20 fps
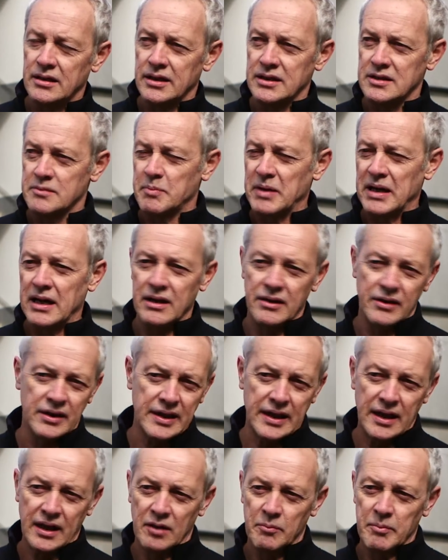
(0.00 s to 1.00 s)
is part of the
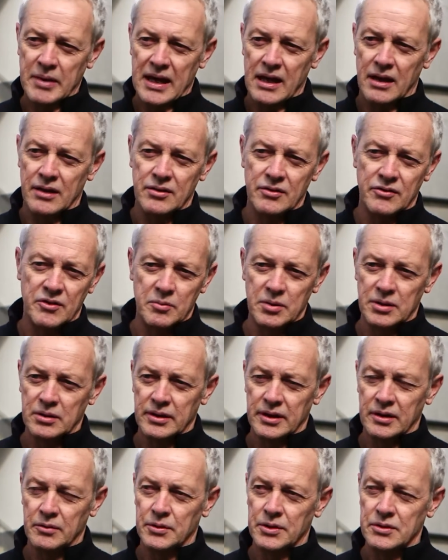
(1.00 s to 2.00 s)
colour palette of the
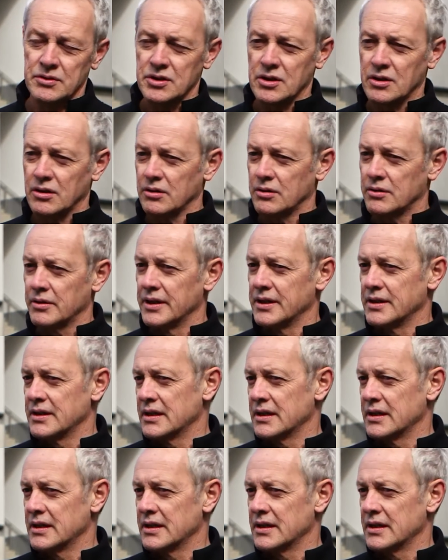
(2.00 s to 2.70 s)
building. We use concrete